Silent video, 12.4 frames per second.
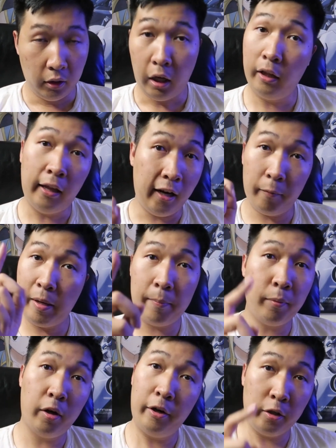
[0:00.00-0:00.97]
A lot of
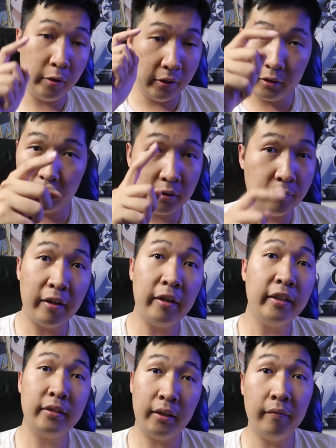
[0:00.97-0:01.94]
people are doing this
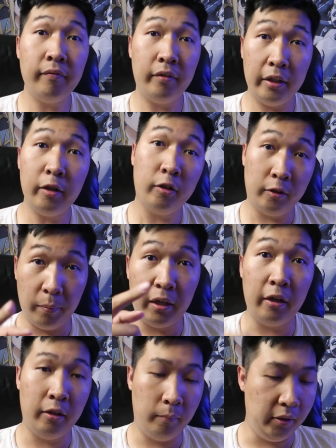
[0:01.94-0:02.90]
very same video that's
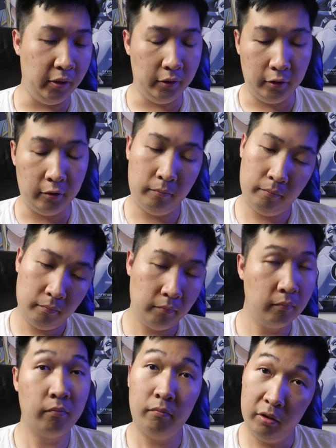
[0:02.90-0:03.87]
better than me.
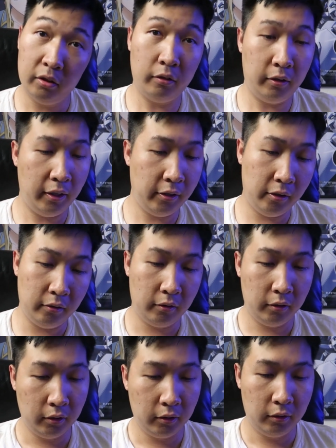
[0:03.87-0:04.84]
So that's it.
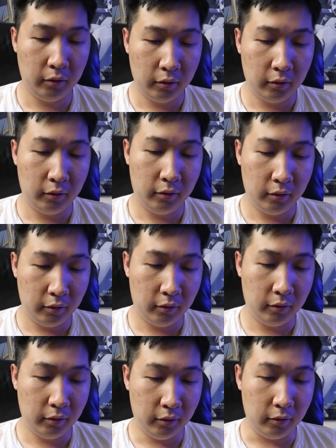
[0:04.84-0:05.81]

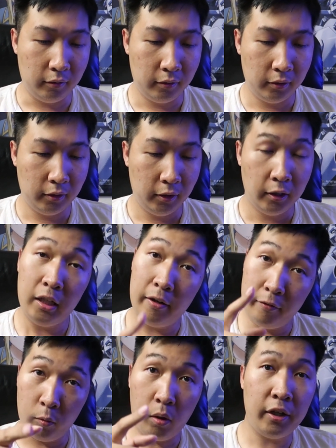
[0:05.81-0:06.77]
So,
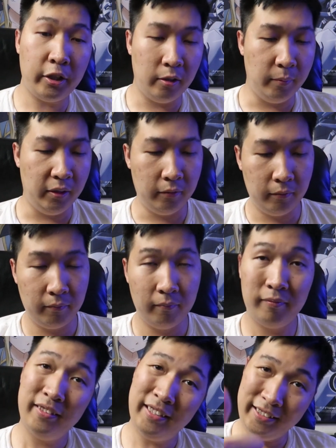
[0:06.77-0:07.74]
if you're watching me,
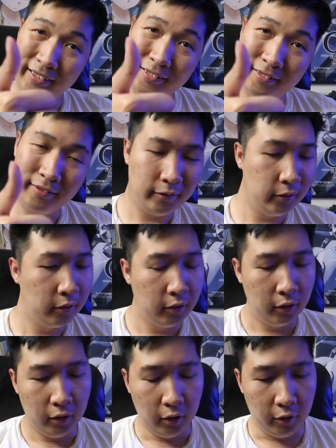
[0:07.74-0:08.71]
thank you.
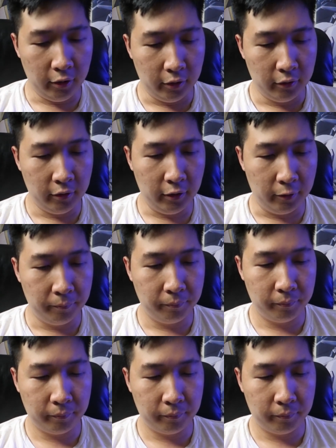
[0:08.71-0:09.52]
Okay, so